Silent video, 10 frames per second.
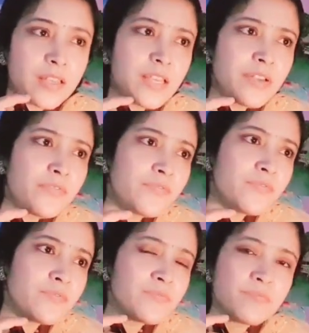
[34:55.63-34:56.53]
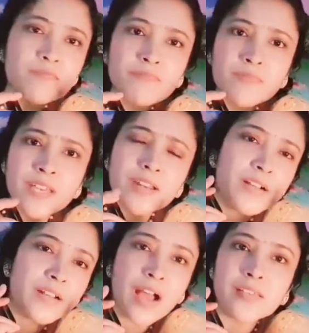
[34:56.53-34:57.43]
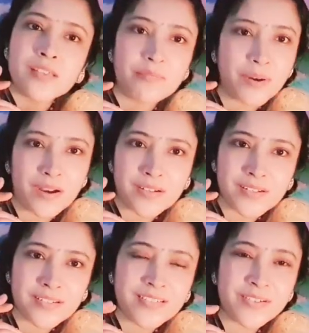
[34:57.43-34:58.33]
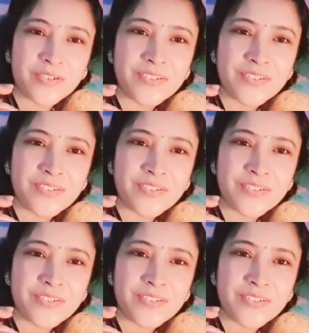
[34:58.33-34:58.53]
they're a class apart. They